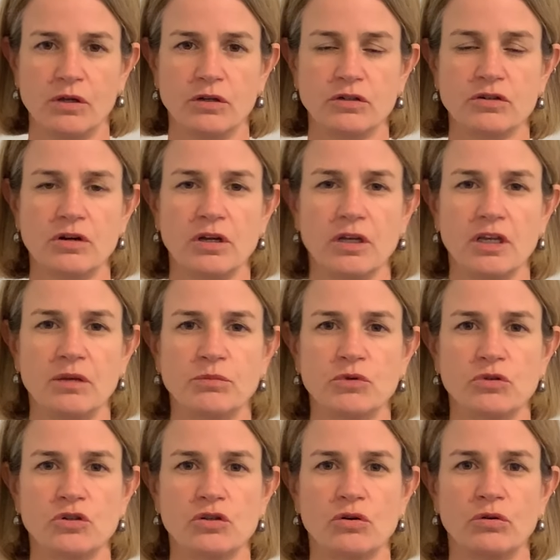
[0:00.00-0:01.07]
Try and keep your
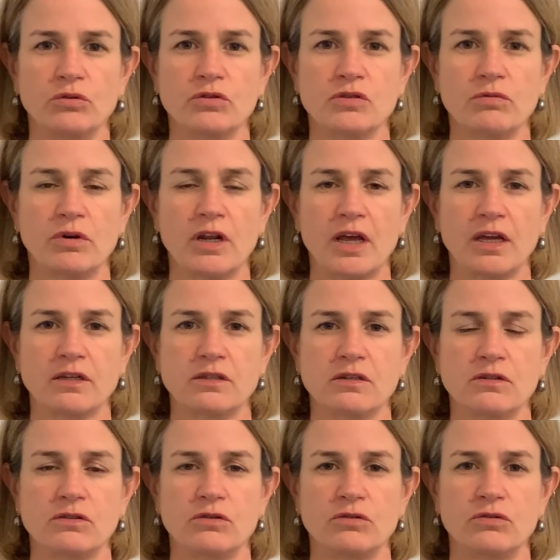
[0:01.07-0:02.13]
shoulders relaxed
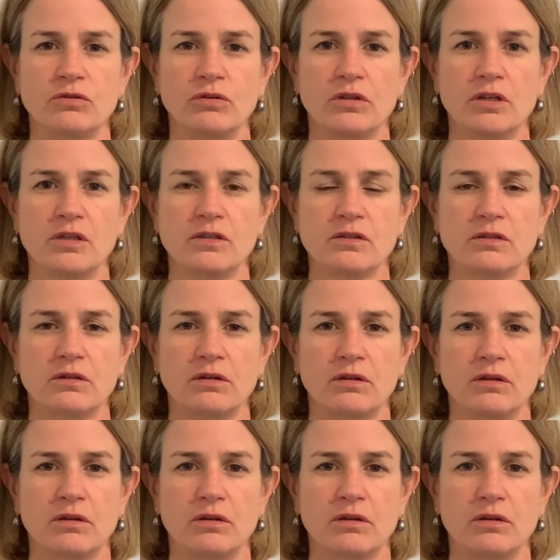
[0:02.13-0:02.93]
as you do this.